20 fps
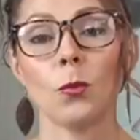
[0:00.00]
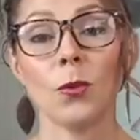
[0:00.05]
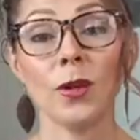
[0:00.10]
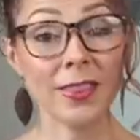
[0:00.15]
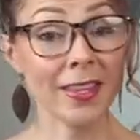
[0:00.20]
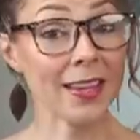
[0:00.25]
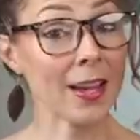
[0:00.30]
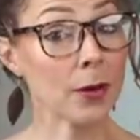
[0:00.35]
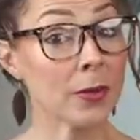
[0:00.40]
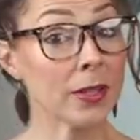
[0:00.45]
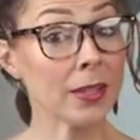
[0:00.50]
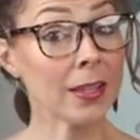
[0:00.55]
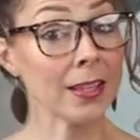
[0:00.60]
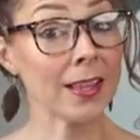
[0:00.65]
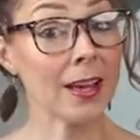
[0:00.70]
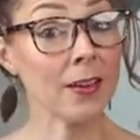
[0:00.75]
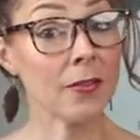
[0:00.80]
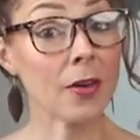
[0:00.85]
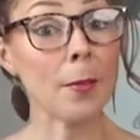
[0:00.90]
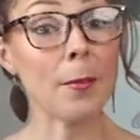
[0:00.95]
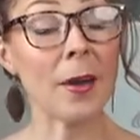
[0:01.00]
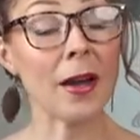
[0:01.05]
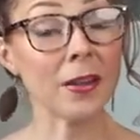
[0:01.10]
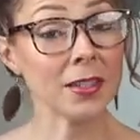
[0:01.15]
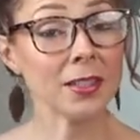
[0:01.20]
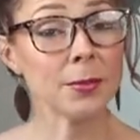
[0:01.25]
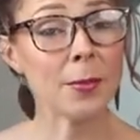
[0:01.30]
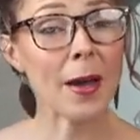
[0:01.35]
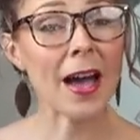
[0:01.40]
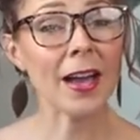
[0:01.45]
One thing I really love about
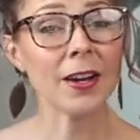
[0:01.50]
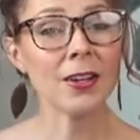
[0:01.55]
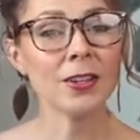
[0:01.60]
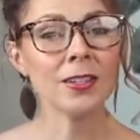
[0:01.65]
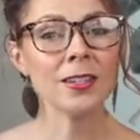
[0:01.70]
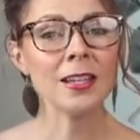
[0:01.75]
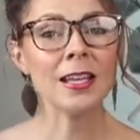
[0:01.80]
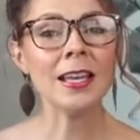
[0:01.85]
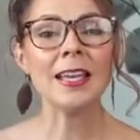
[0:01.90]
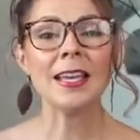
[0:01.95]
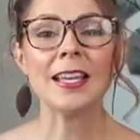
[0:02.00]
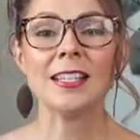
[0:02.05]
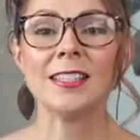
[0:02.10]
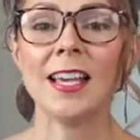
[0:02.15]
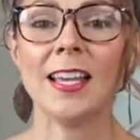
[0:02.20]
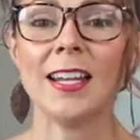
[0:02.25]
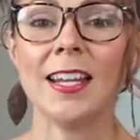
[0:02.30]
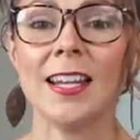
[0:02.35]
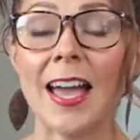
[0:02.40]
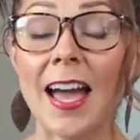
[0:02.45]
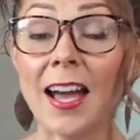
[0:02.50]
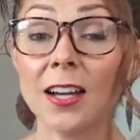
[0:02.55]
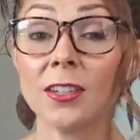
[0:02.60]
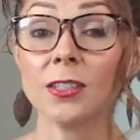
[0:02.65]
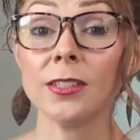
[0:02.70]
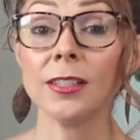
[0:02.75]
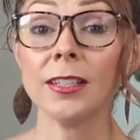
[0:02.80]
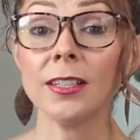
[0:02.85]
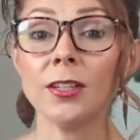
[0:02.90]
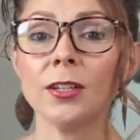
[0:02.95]
this pattern is that it
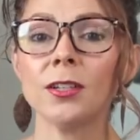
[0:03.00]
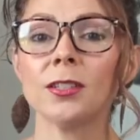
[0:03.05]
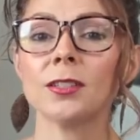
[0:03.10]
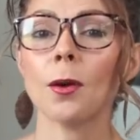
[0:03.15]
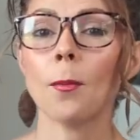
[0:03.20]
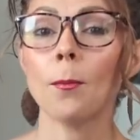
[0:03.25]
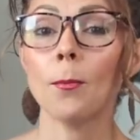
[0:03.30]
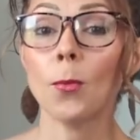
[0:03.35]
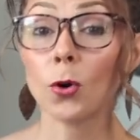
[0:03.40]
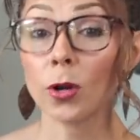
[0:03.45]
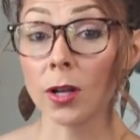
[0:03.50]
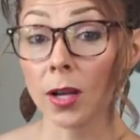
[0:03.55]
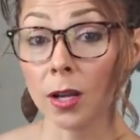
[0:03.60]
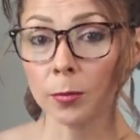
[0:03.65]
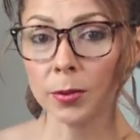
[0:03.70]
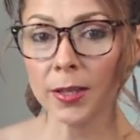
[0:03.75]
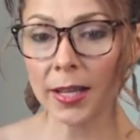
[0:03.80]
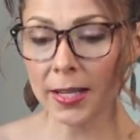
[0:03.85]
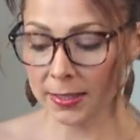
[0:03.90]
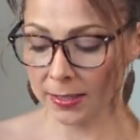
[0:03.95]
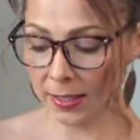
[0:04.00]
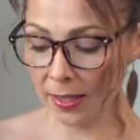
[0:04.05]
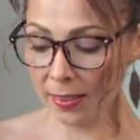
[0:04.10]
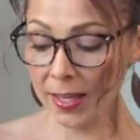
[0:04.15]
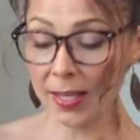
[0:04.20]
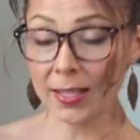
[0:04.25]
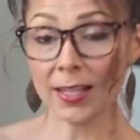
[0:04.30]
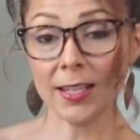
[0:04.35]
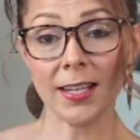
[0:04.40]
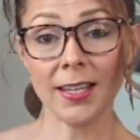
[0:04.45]
actually looks more complex
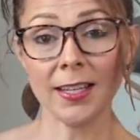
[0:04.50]
than it